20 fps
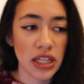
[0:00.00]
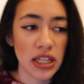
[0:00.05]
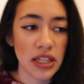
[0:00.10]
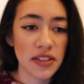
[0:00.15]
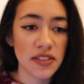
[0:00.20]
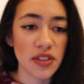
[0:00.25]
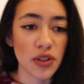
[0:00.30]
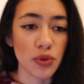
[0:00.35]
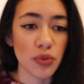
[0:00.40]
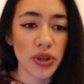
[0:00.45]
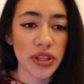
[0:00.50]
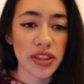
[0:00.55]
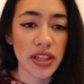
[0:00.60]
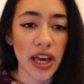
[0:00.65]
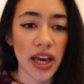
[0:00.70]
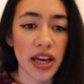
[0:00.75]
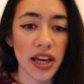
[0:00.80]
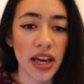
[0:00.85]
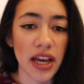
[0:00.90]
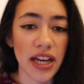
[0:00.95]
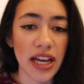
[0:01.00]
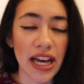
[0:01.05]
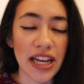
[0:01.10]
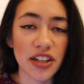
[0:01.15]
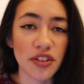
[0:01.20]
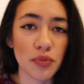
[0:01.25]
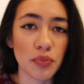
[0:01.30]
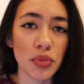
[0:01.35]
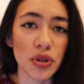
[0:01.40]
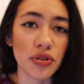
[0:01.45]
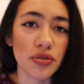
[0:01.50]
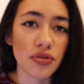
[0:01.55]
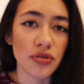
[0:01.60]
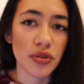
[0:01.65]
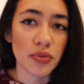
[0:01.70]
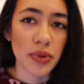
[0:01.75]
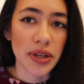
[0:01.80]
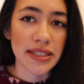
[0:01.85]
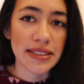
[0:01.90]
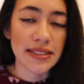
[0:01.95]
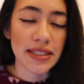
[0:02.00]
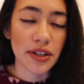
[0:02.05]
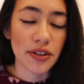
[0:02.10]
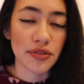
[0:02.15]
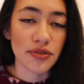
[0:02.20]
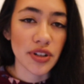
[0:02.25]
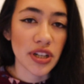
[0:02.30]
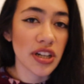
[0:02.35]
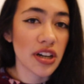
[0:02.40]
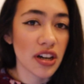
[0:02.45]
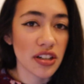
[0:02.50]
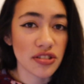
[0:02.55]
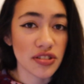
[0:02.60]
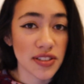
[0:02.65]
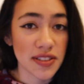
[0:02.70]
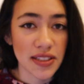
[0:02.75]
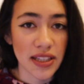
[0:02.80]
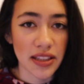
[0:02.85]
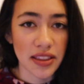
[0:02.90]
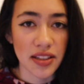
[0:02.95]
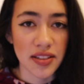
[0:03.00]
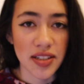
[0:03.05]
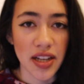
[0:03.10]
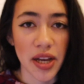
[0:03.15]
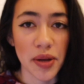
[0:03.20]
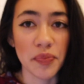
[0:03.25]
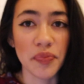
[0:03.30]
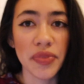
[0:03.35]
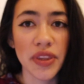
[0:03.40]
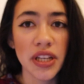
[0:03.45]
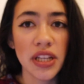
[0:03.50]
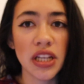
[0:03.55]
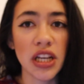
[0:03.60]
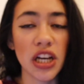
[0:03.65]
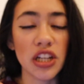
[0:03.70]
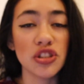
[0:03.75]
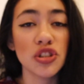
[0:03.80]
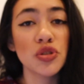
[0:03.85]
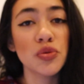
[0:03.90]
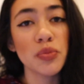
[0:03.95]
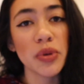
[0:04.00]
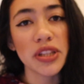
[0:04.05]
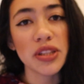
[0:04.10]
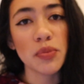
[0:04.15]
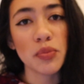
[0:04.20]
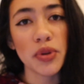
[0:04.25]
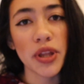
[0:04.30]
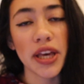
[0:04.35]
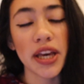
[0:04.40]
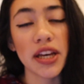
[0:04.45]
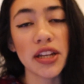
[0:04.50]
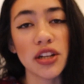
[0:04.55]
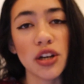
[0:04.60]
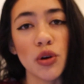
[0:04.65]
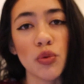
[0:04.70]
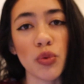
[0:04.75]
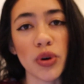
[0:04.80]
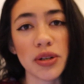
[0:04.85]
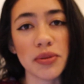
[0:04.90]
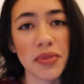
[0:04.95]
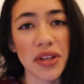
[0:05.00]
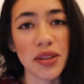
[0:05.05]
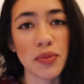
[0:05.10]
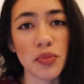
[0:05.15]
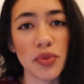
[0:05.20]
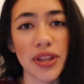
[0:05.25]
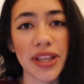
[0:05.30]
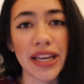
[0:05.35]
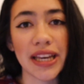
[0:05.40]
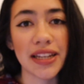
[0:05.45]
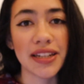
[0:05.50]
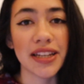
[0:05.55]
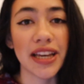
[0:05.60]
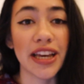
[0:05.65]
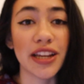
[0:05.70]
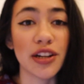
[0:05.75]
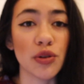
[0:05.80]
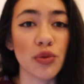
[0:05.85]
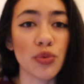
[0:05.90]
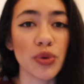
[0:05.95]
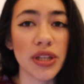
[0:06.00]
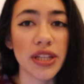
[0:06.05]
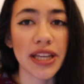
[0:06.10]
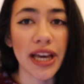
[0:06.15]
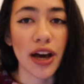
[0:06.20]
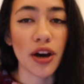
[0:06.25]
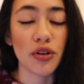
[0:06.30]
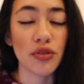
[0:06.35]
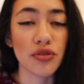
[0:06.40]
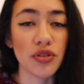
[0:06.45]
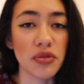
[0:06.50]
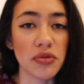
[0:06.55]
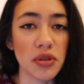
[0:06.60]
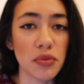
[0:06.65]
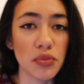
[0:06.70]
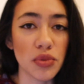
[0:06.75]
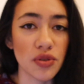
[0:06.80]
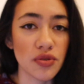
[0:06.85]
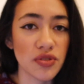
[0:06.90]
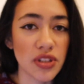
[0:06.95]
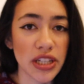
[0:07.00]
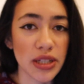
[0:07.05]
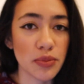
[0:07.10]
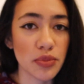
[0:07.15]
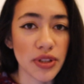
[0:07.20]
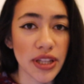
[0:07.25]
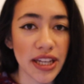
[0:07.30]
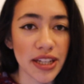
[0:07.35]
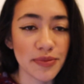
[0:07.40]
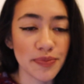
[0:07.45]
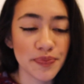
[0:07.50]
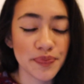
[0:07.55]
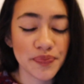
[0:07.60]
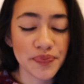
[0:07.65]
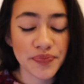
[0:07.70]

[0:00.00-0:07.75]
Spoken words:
So with that, I kind of built for myself, unconsciously at the time, a 2-month plan, a 1-month plan, and a week out from the move date plan.